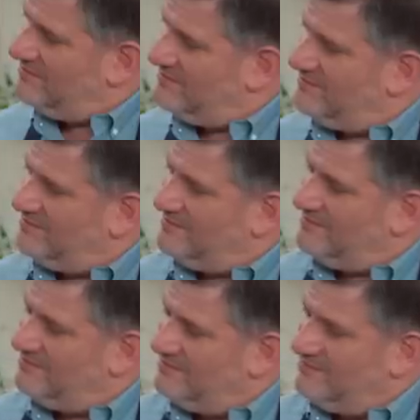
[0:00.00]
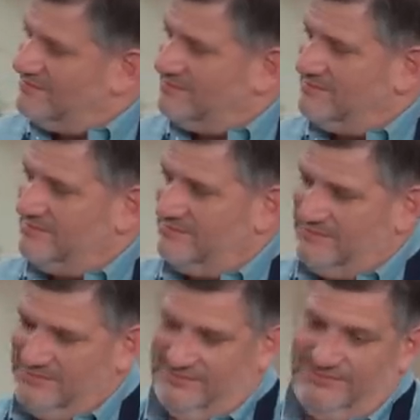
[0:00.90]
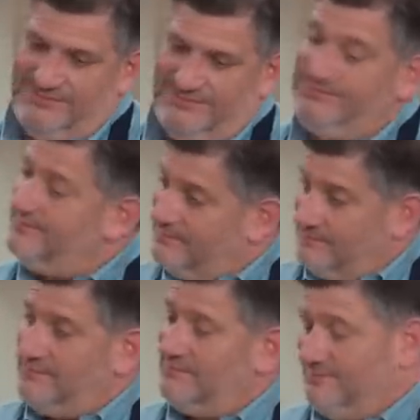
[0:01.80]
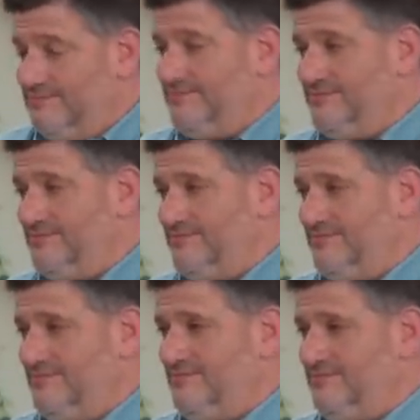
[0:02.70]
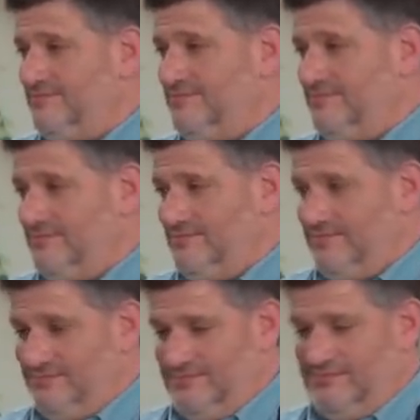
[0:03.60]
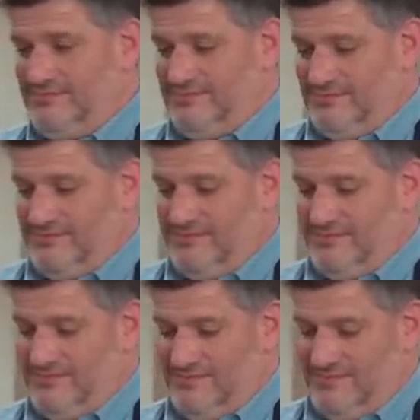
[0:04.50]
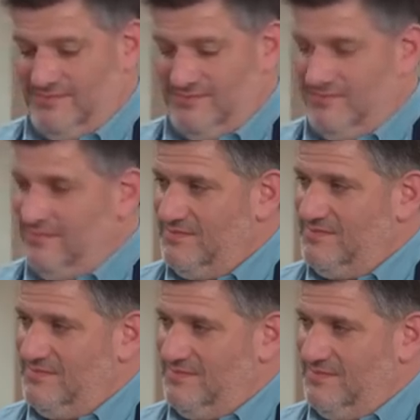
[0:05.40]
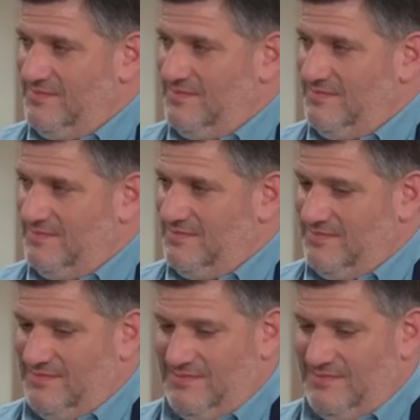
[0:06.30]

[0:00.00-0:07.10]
(not speaking)